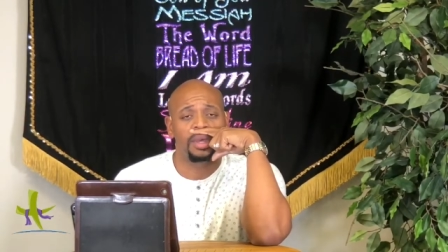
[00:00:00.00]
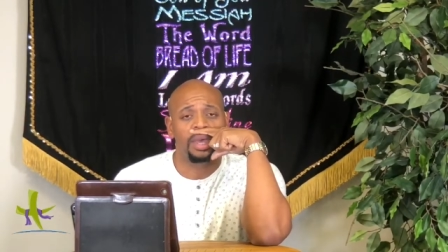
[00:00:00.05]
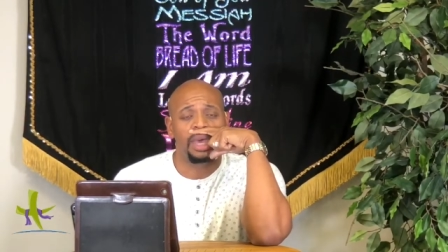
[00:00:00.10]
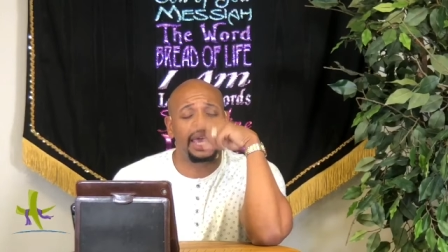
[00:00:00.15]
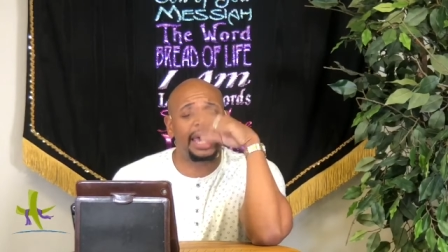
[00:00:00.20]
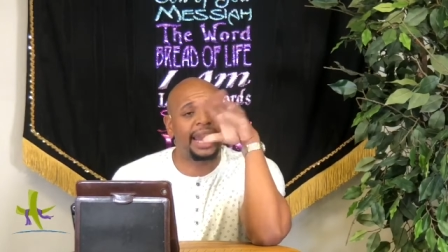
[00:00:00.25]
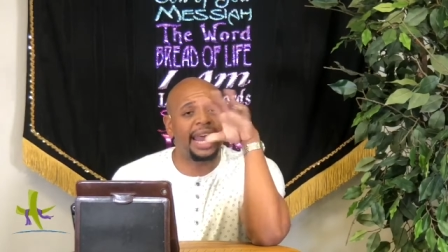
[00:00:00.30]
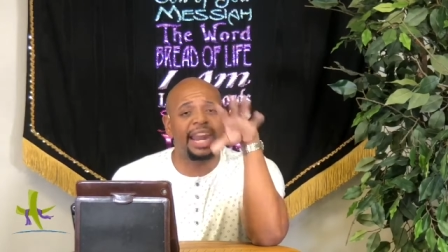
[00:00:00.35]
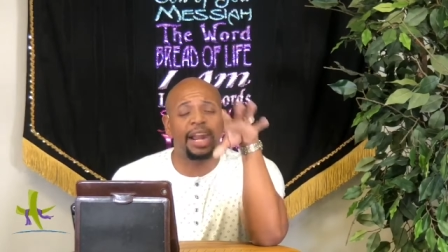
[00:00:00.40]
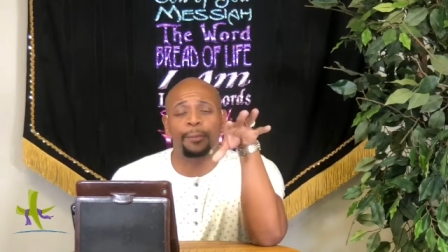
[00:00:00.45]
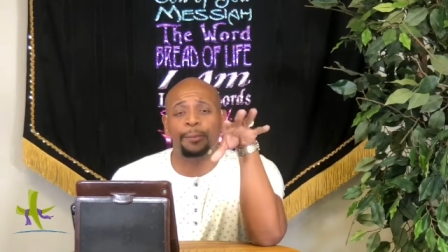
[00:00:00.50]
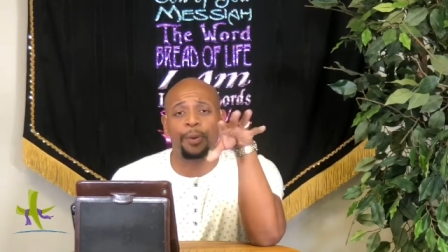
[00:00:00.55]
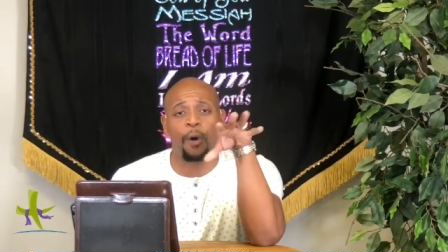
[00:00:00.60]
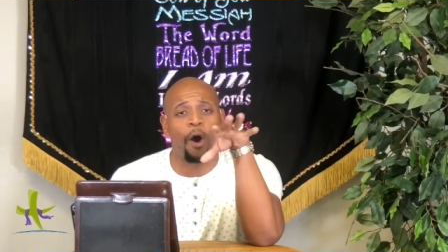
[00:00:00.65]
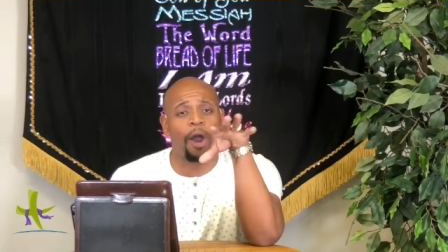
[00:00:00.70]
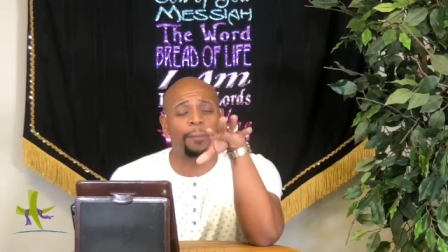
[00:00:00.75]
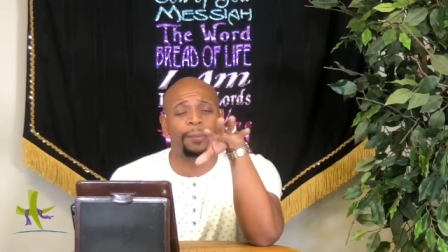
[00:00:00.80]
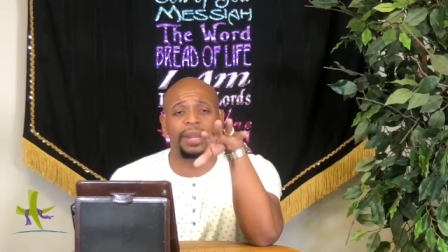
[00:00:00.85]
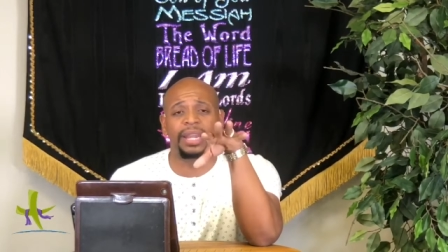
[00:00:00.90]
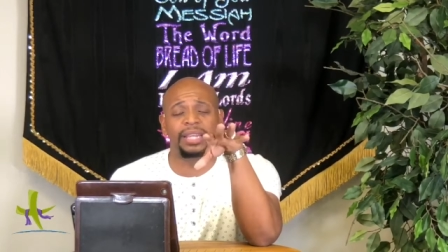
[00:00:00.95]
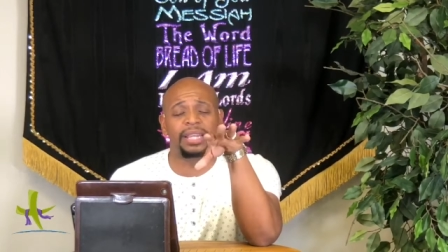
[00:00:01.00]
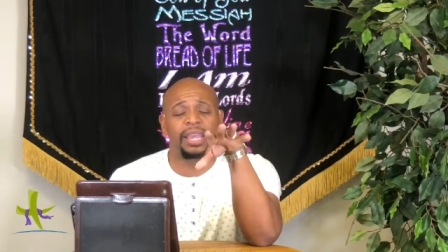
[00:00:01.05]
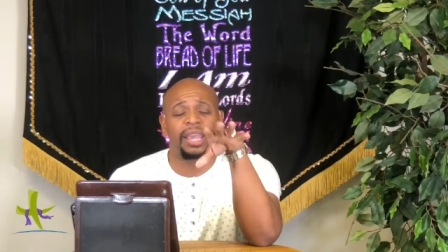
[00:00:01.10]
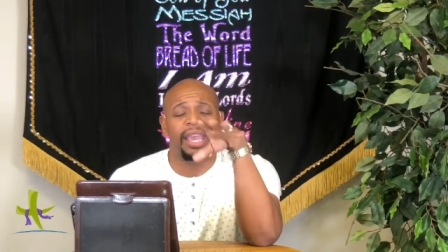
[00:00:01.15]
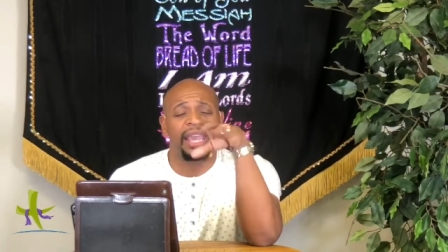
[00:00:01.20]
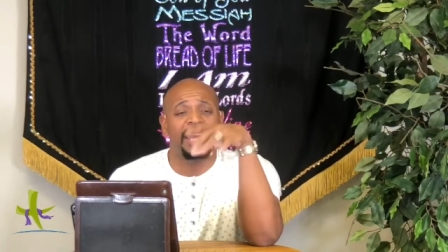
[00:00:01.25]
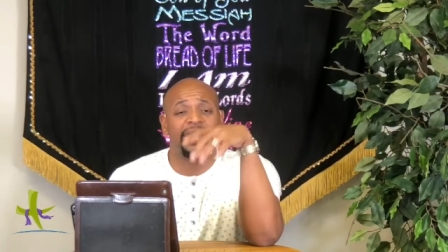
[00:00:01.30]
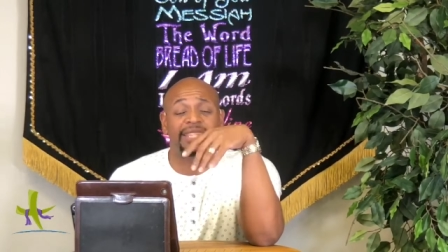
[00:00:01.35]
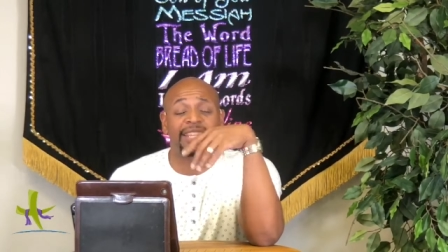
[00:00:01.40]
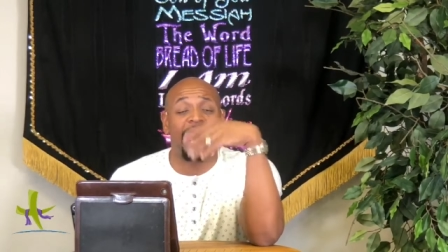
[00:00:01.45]
It ain't a point, but it,
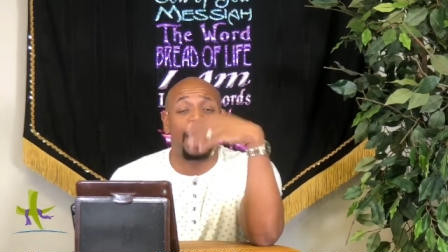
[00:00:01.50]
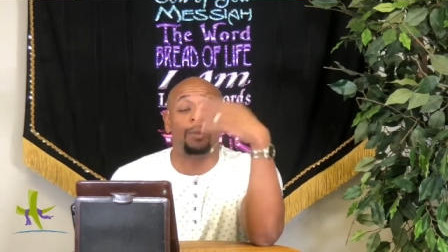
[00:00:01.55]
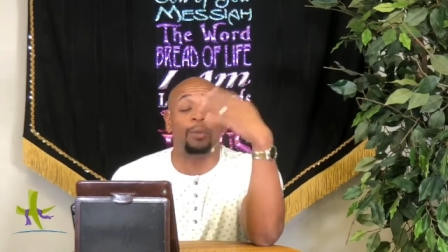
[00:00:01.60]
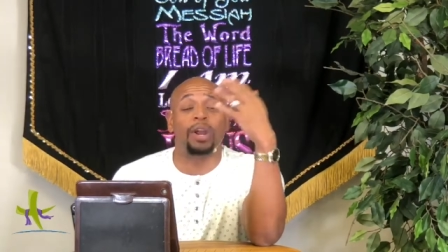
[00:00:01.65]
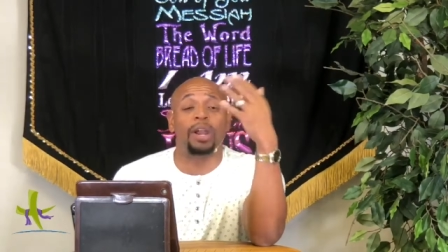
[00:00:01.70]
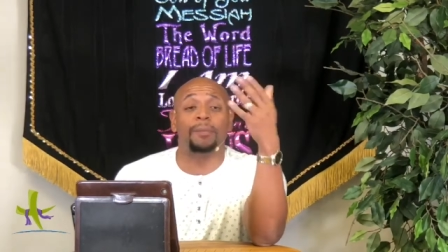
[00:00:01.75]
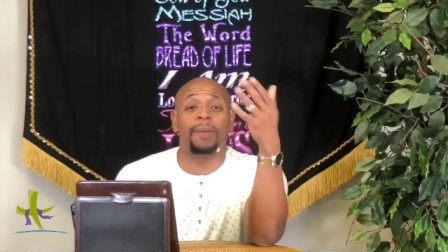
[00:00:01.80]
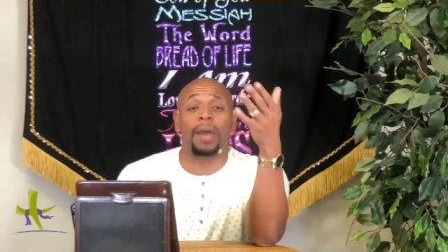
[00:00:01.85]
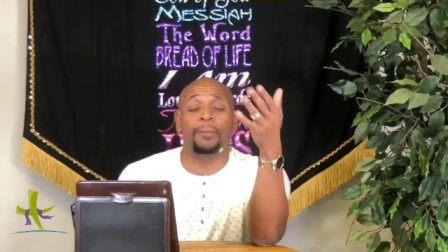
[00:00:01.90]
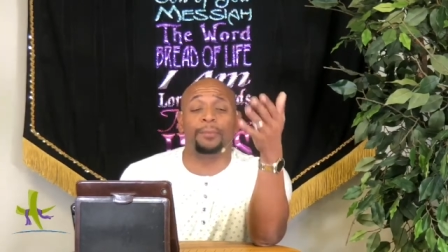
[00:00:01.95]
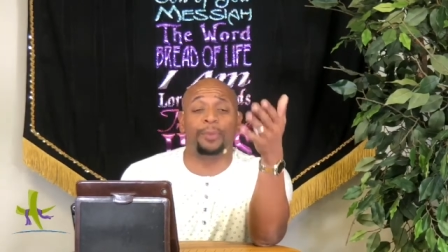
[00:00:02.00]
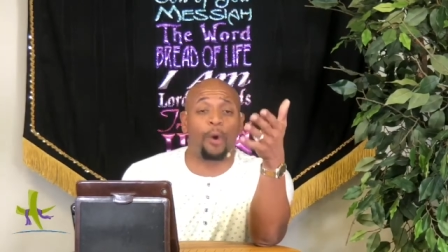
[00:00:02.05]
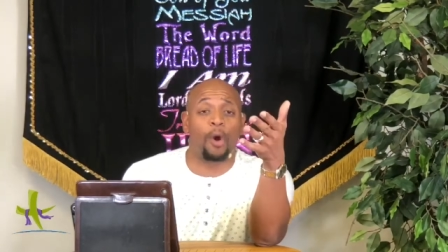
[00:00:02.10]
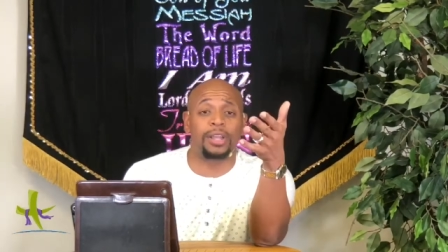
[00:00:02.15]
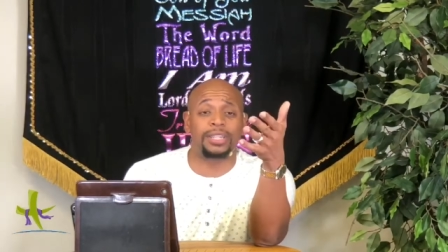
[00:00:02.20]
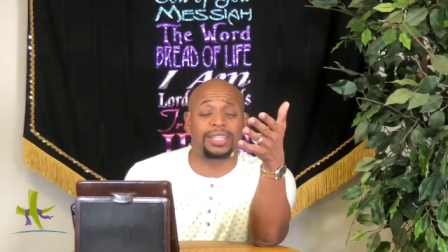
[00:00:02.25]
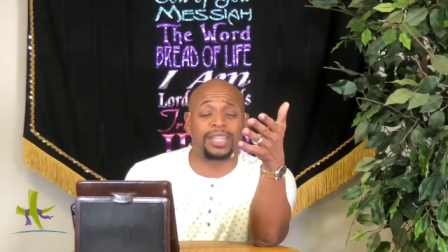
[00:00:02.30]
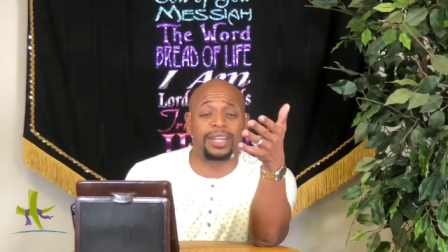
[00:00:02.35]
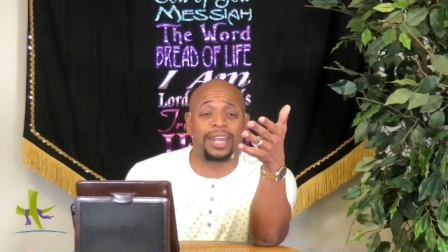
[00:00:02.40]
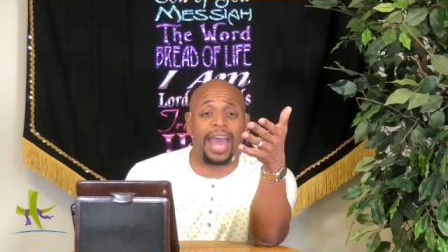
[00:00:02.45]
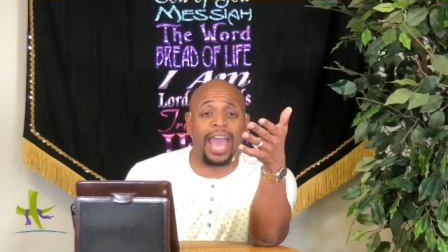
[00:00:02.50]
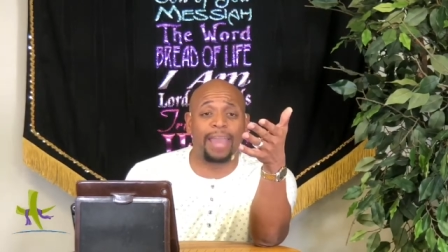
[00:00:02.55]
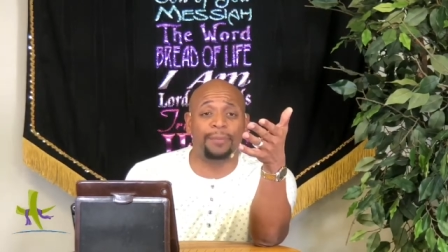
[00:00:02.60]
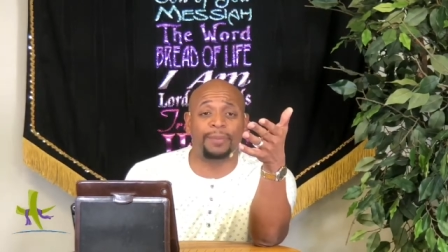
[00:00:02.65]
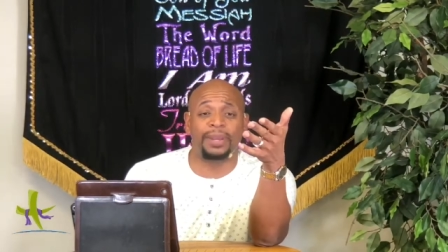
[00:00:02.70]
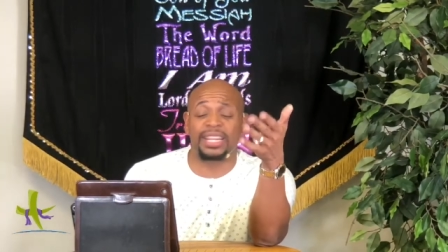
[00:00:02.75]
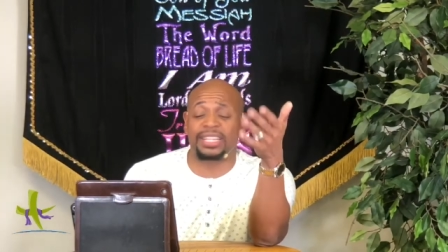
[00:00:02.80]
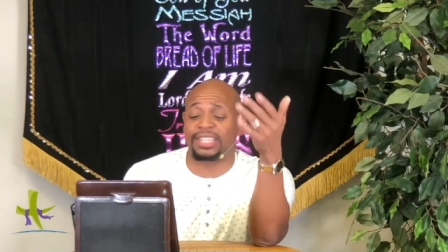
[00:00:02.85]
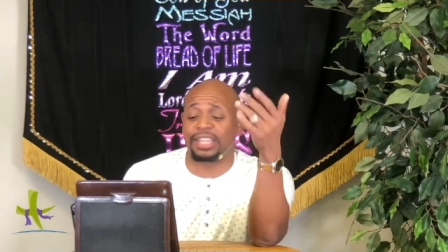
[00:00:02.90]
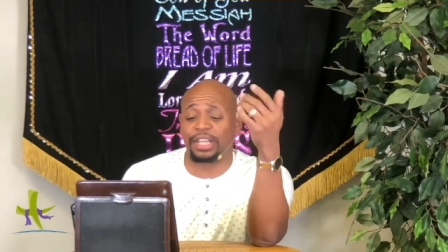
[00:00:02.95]
it's not one of my points tonight,
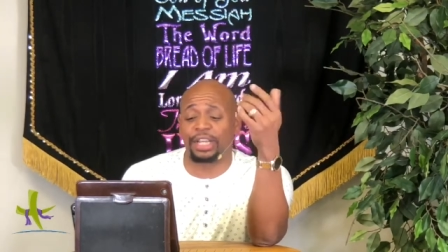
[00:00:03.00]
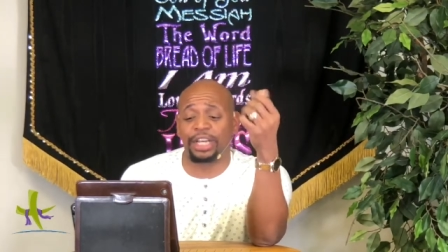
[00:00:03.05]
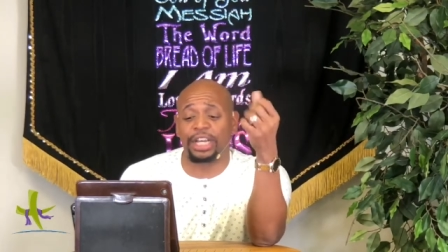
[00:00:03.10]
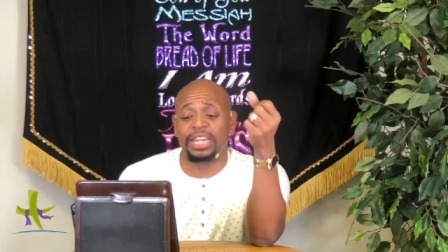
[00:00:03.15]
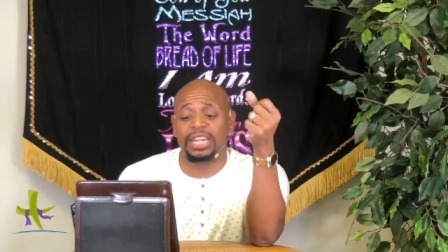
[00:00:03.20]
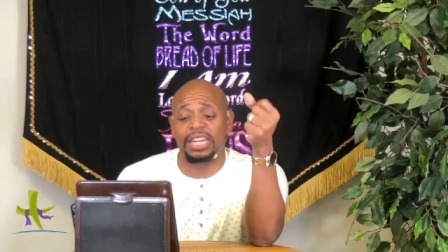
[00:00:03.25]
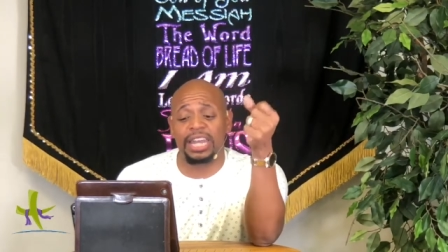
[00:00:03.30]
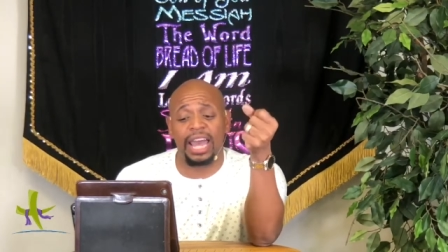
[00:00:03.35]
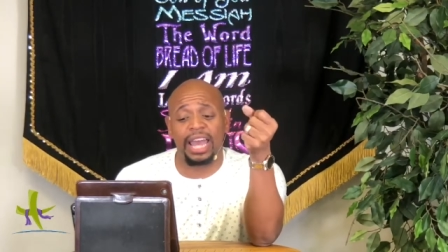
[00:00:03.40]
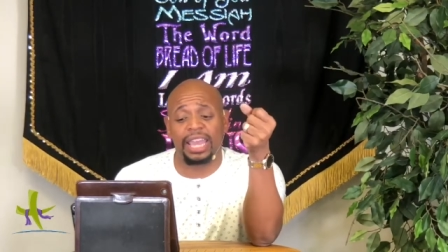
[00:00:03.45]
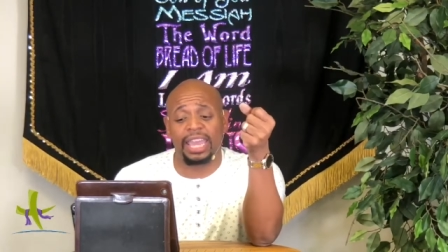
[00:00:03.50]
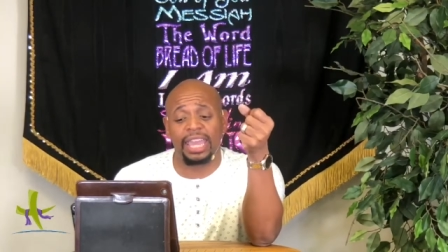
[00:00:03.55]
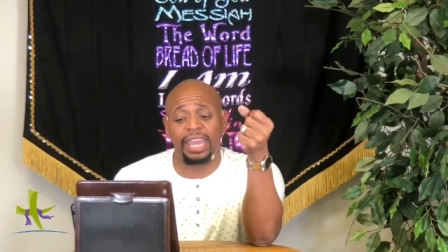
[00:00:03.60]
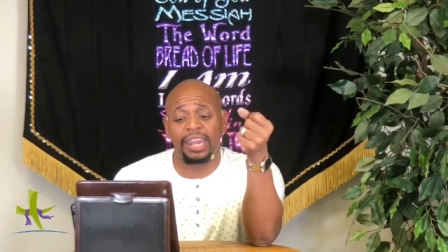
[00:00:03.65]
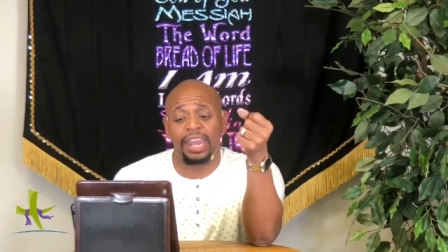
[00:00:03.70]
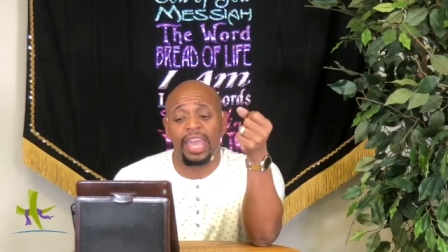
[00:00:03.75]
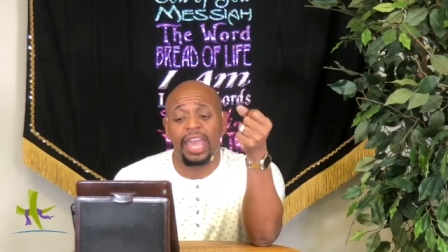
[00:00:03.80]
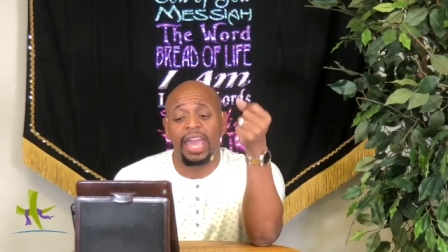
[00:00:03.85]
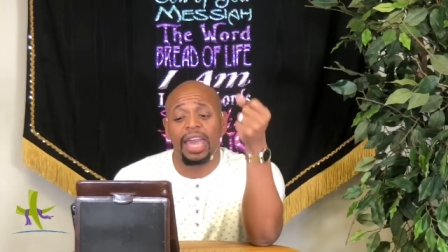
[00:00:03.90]
but it's a good nugget.